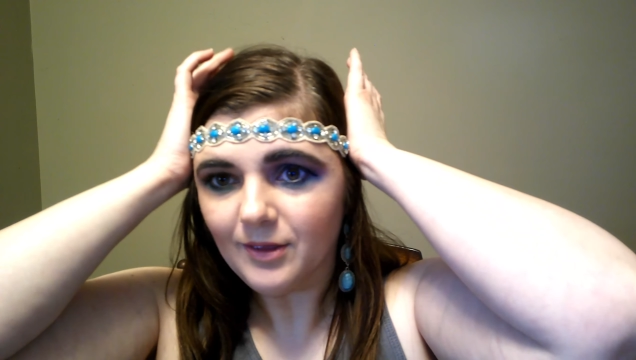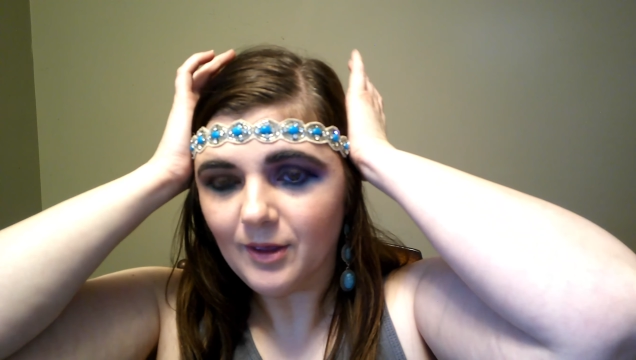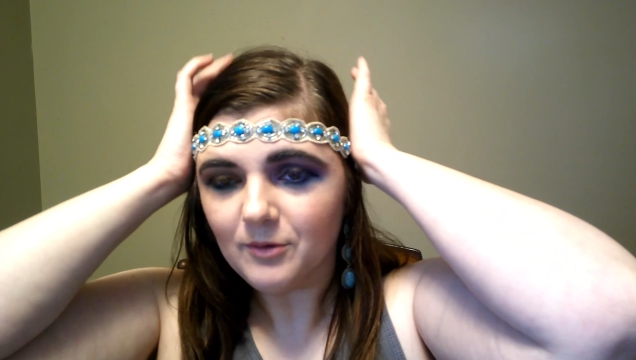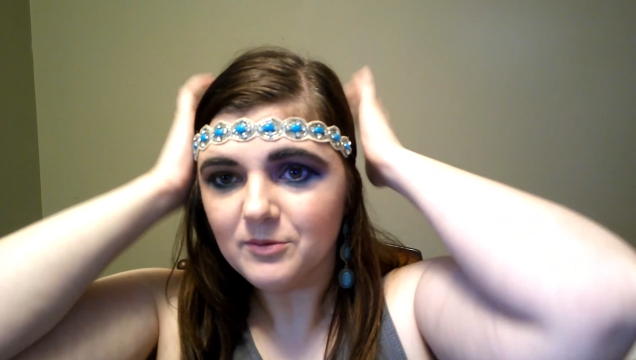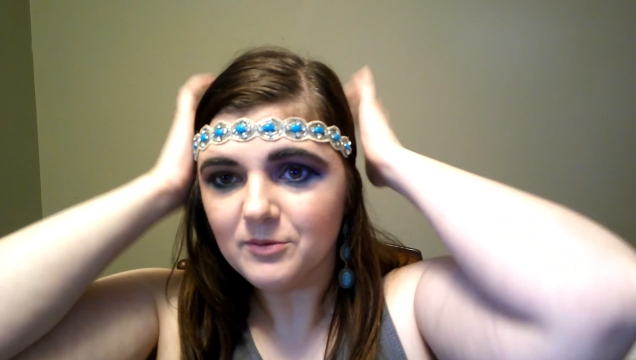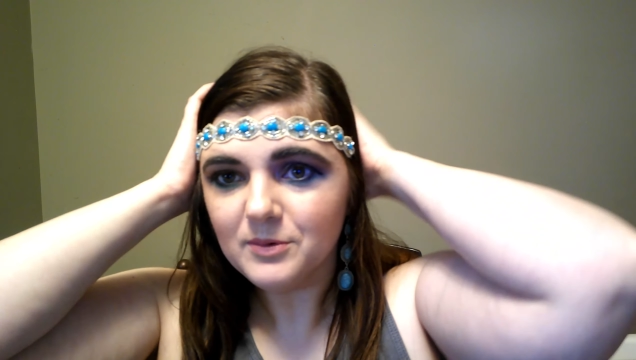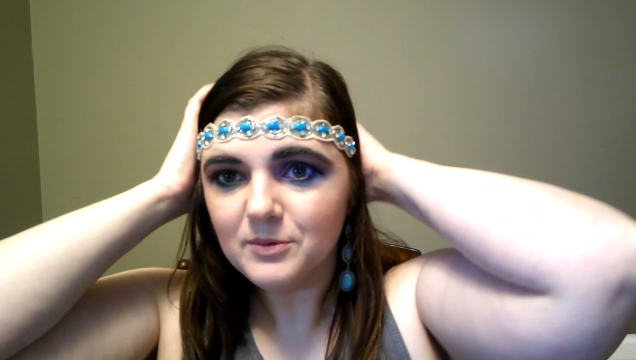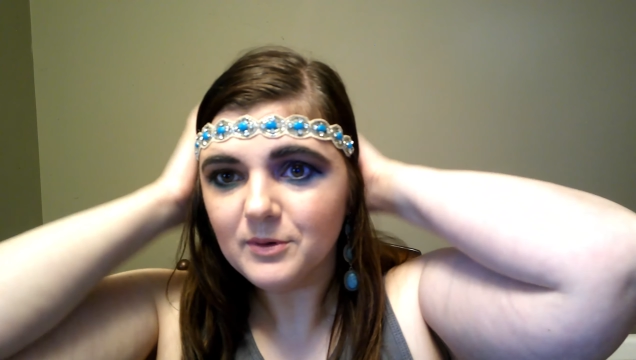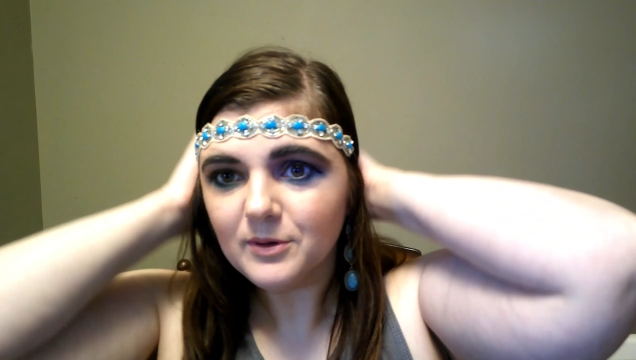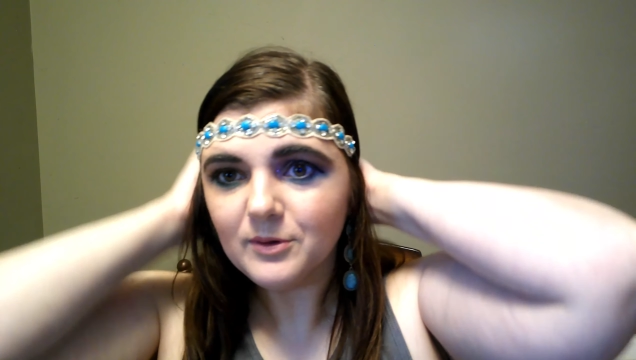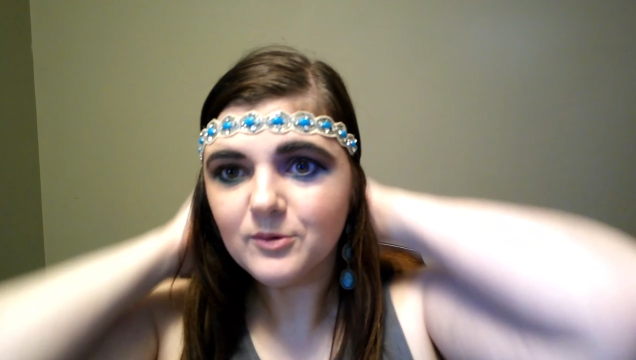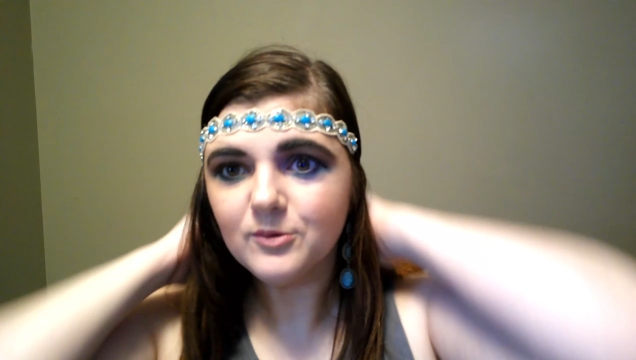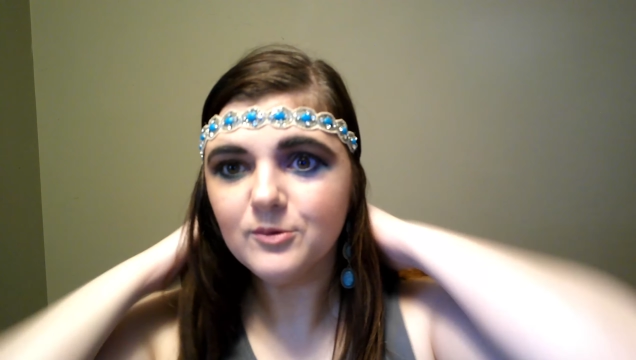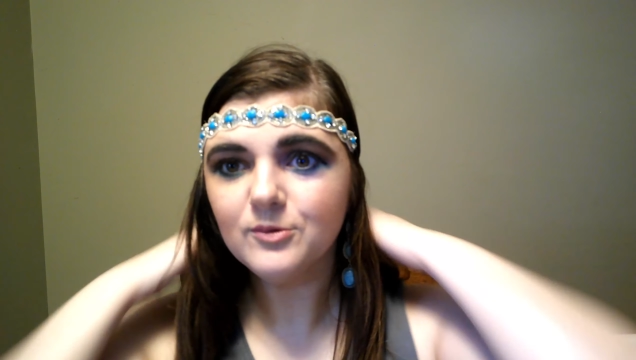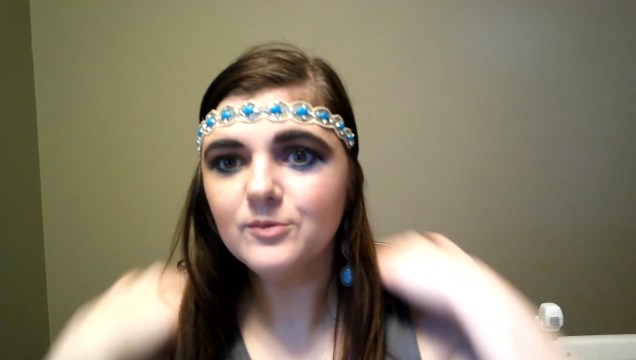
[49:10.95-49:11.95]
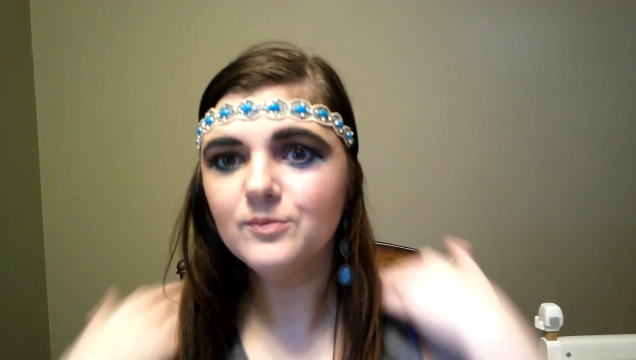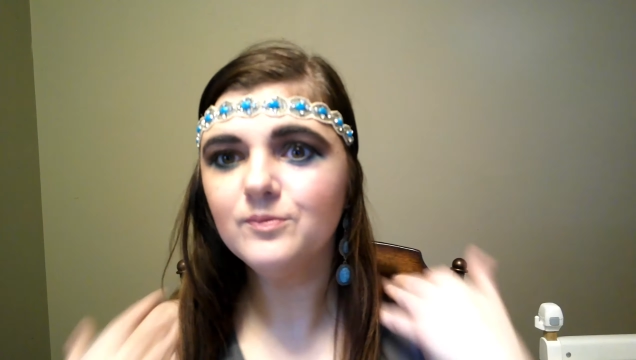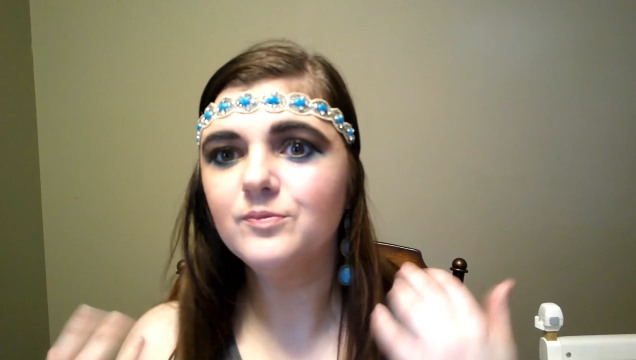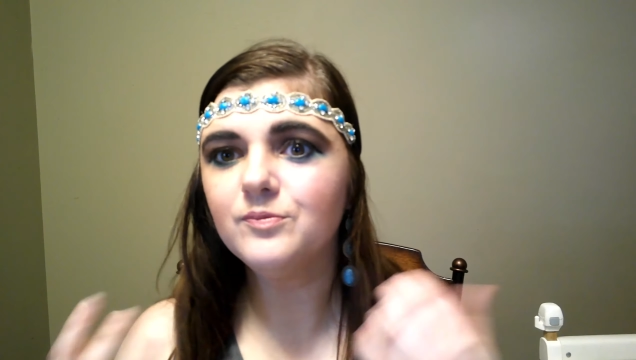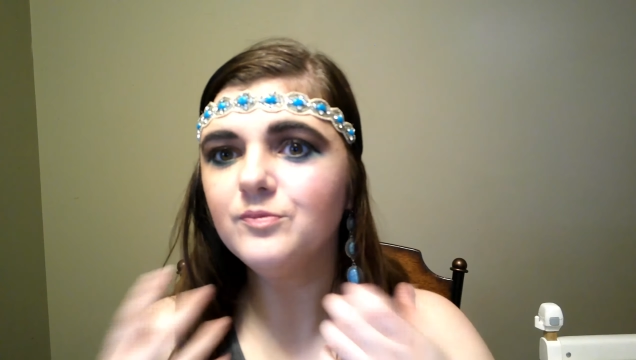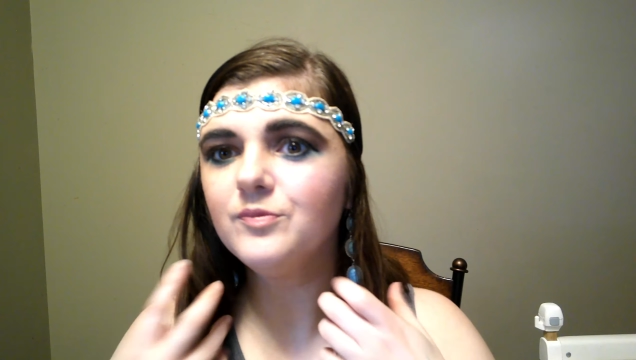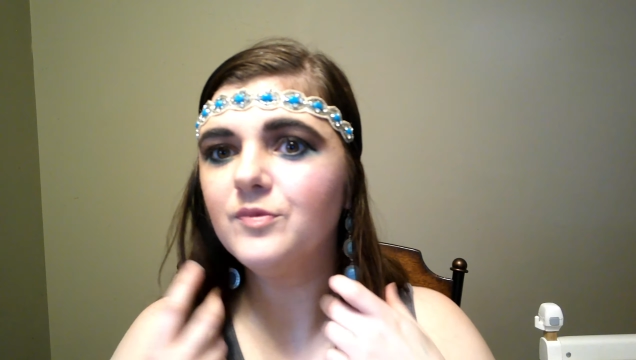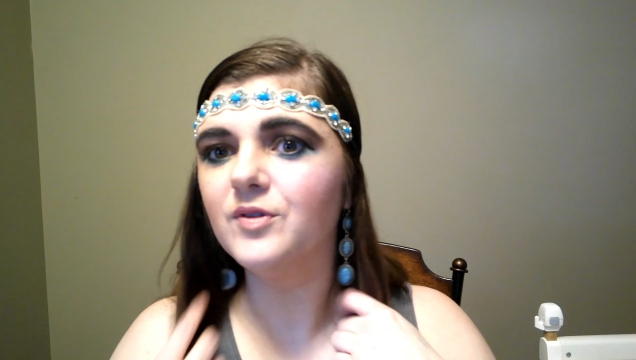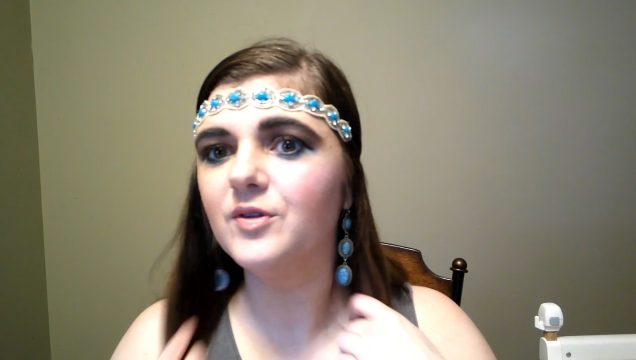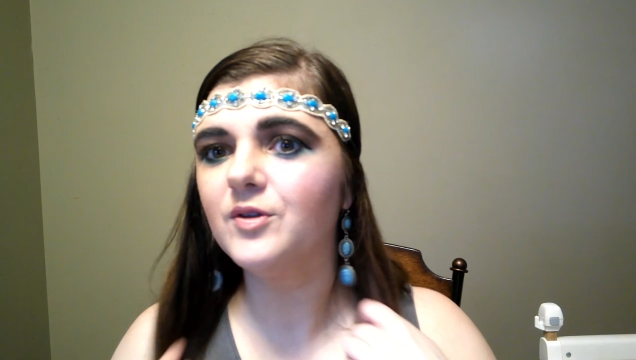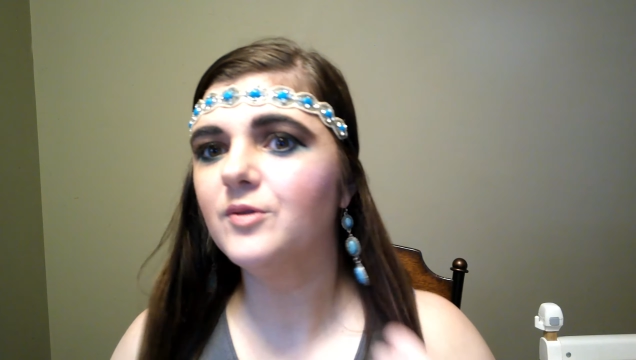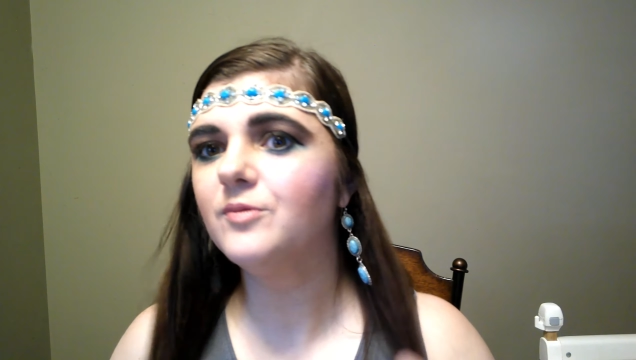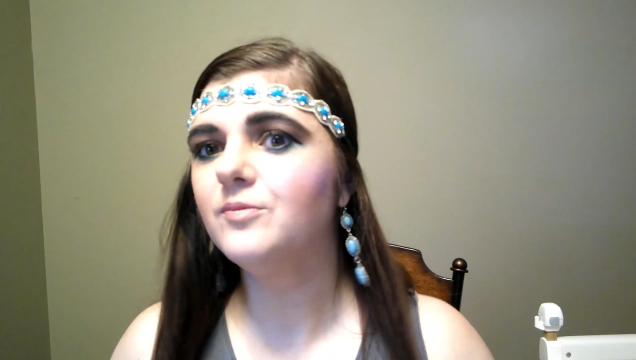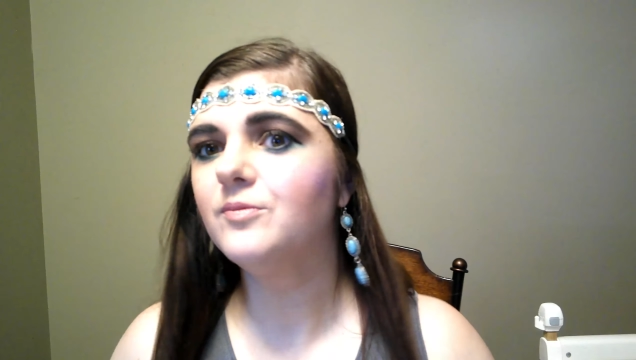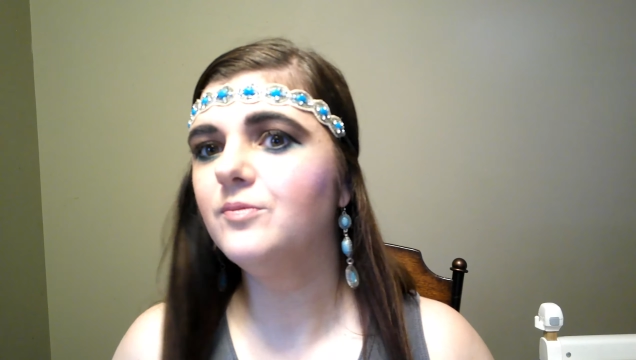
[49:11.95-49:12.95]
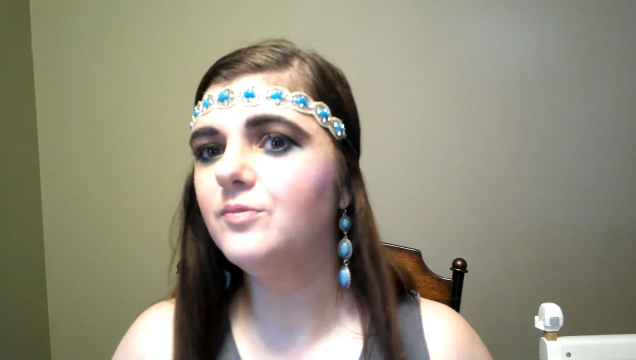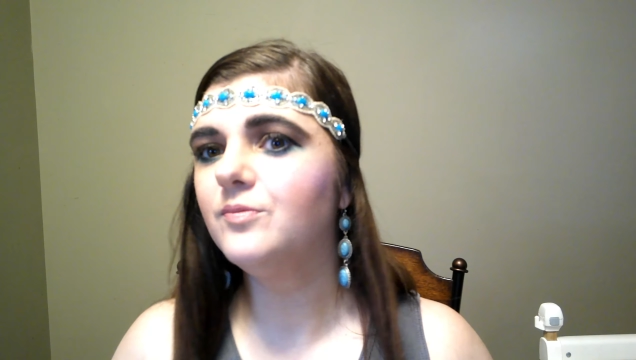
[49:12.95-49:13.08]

that would be really cool, you know.